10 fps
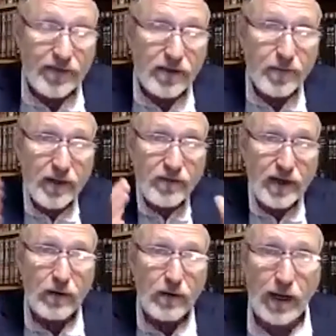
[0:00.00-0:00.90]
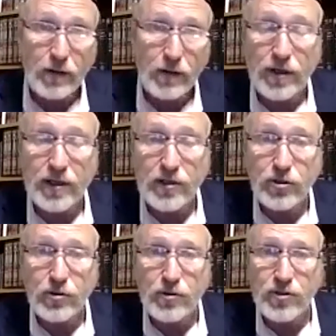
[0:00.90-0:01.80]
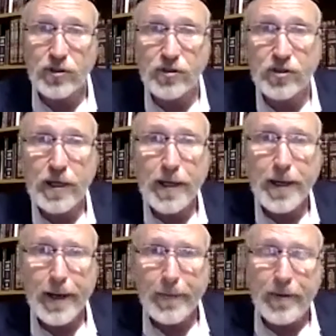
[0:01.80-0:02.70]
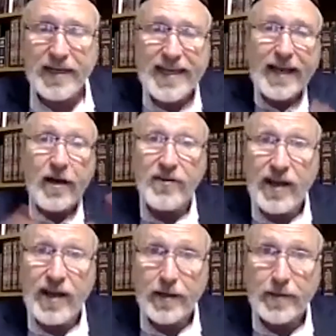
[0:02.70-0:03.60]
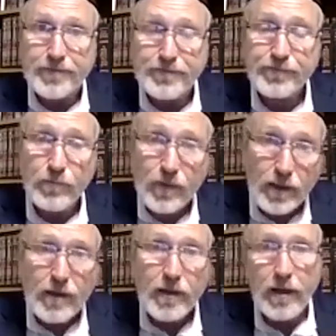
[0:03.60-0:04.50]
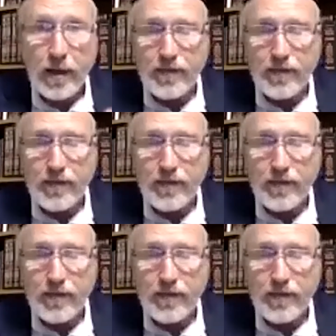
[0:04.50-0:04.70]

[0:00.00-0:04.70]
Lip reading: It depends how long he chooses, but he can't cut his hair. Right.